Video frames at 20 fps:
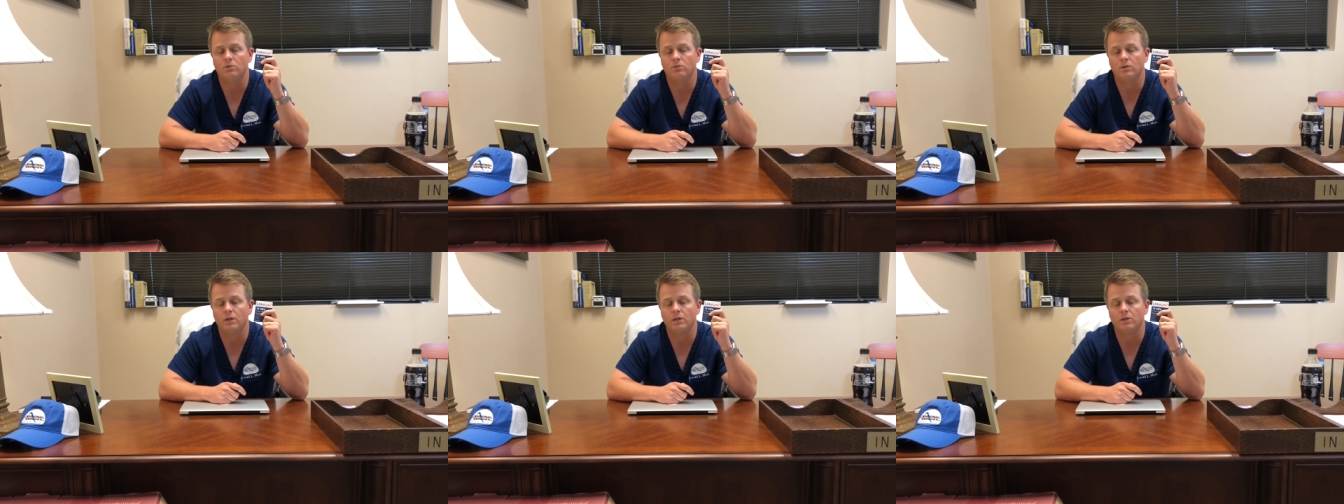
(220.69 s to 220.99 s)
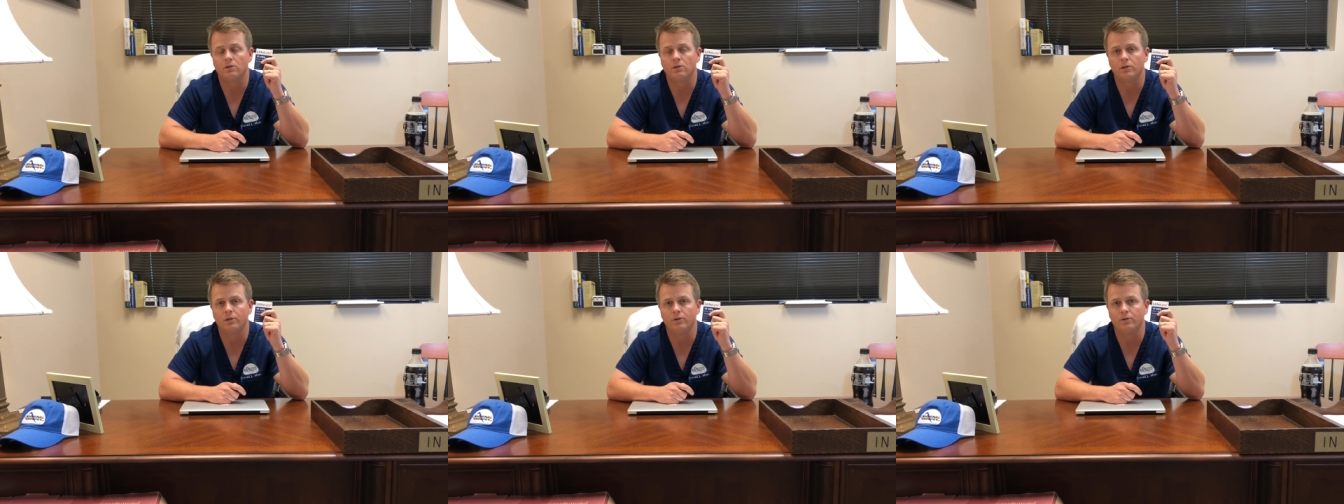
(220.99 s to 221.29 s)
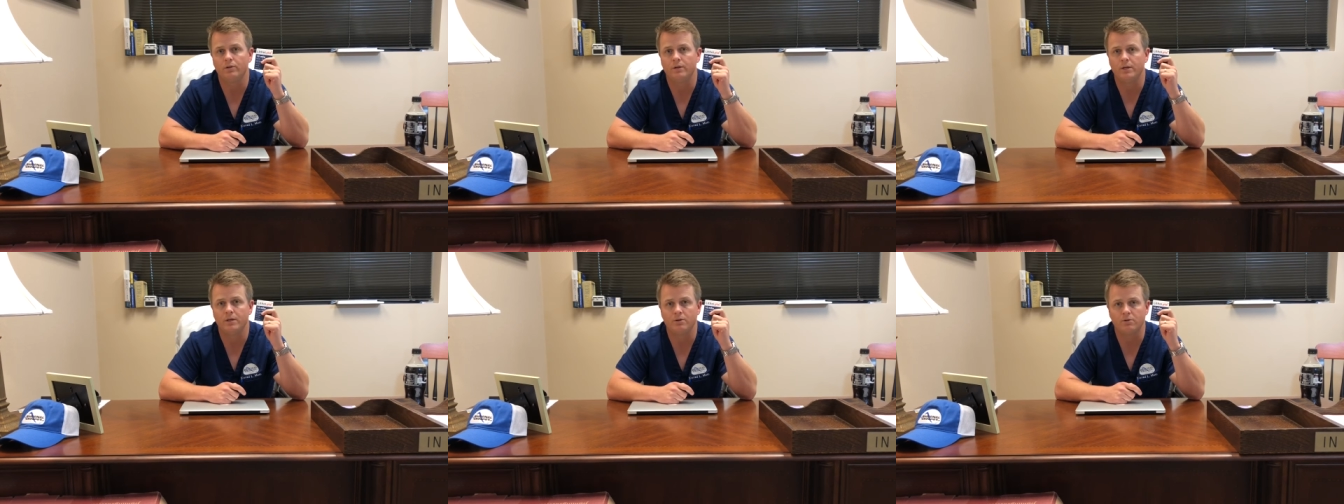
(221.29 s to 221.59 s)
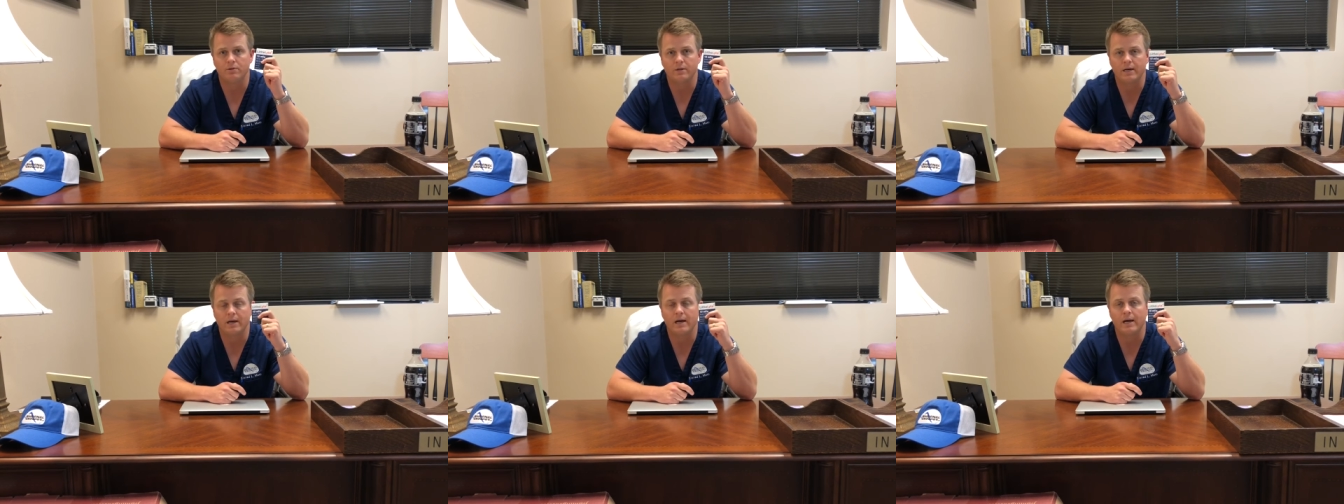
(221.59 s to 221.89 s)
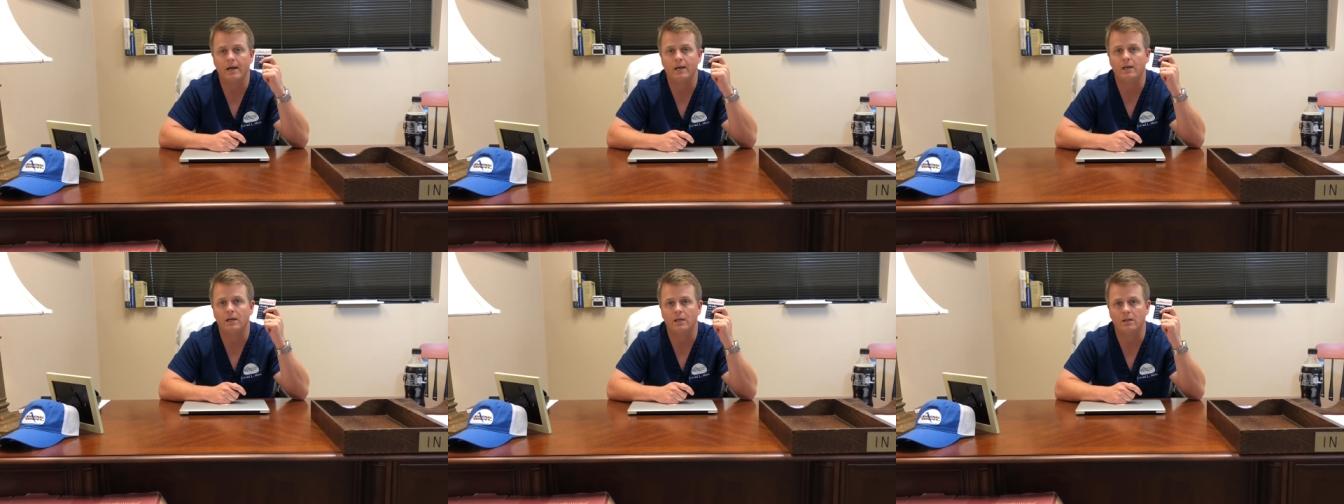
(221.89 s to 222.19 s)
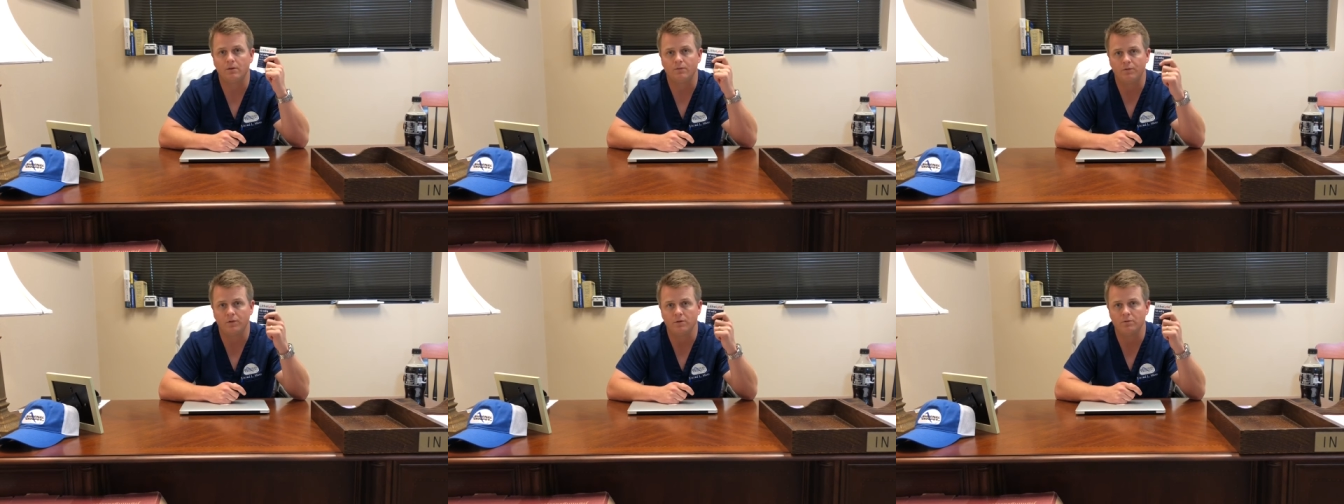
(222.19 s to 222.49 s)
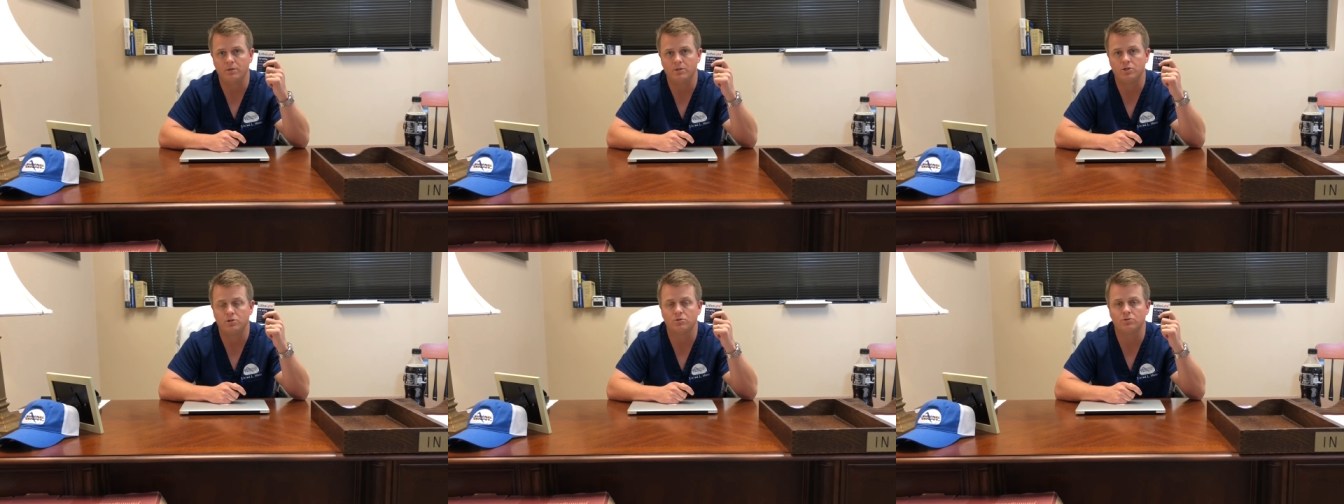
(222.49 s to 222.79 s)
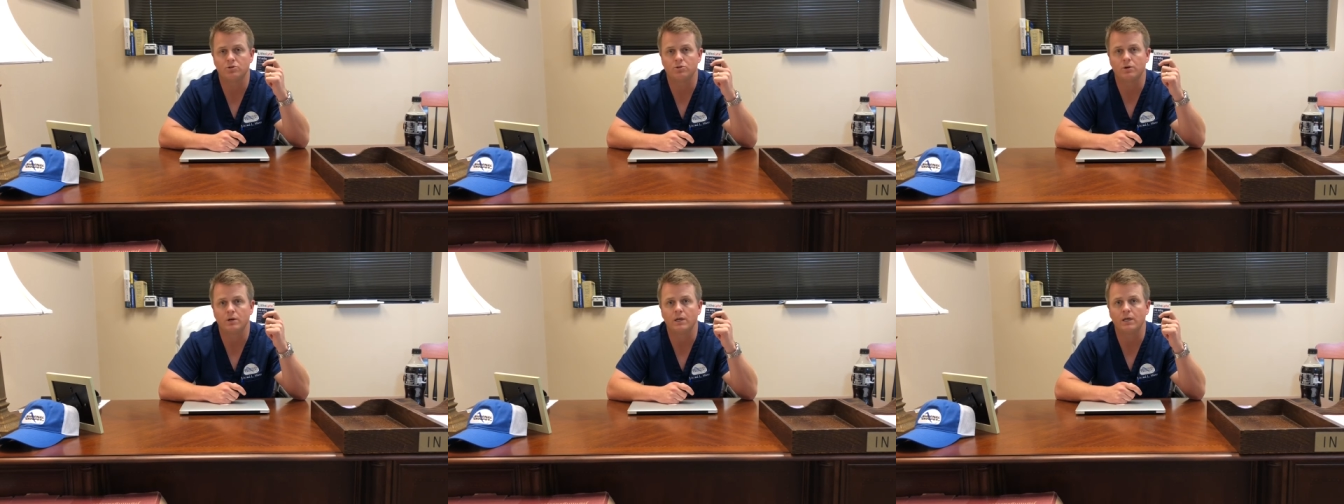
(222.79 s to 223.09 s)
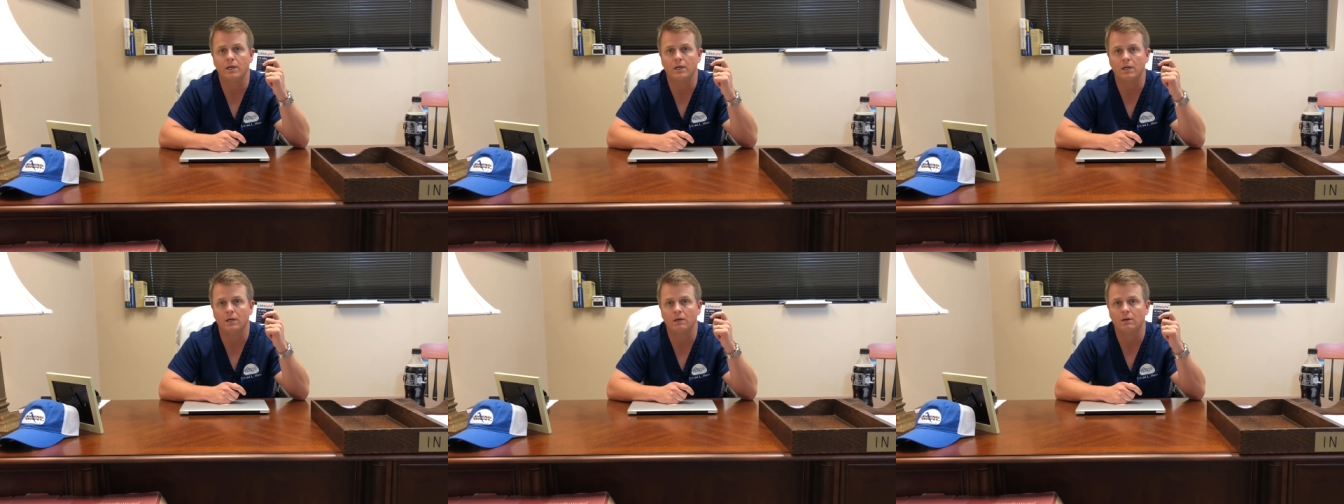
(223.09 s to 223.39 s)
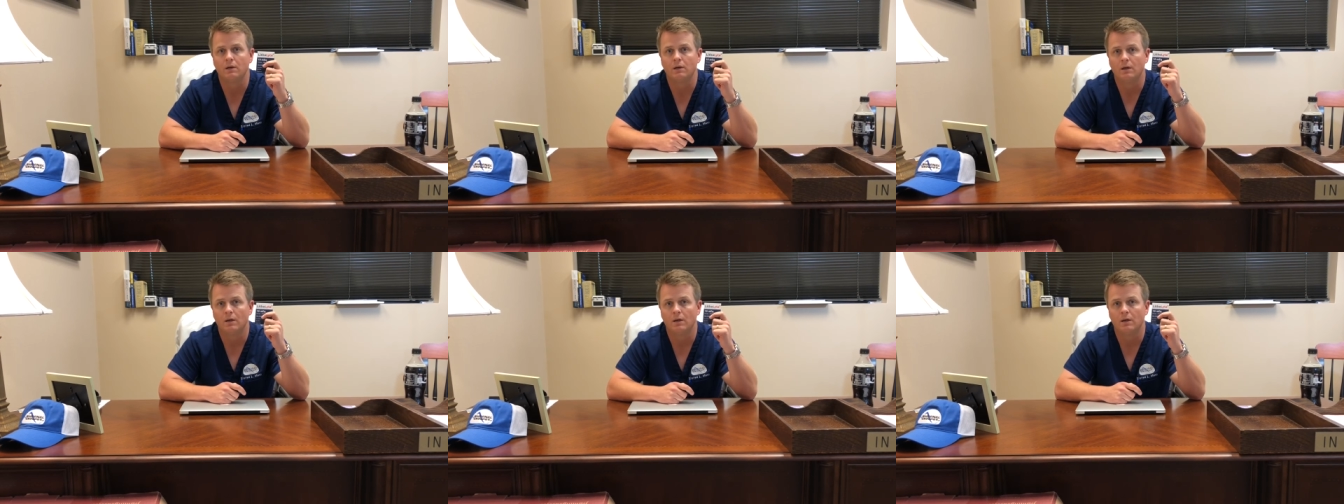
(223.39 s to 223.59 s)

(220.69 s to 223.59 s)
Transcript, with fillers: include in your diet and the fluids you're drinking